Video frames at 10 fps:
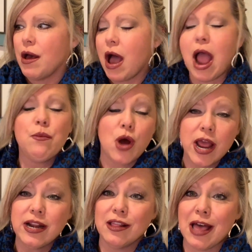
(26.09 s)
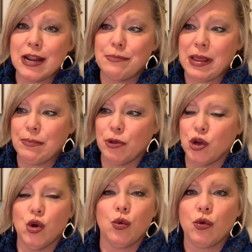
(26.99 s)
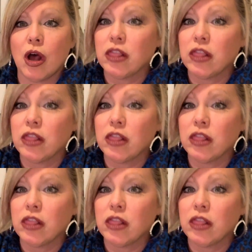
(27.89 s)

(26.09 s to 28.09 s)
I want a lot of people who